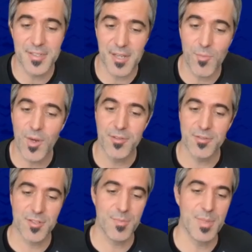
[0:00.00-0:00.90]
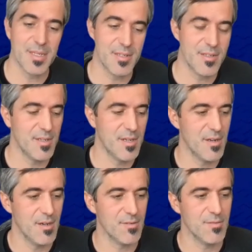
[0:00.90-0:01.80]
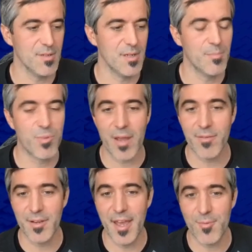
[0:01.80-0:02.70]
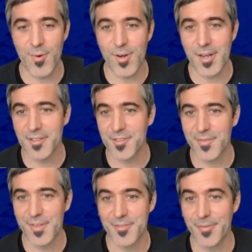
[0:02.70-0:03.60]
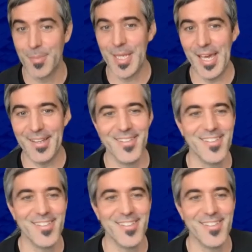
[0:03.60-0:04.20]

like what used to be a private network now is a VPN,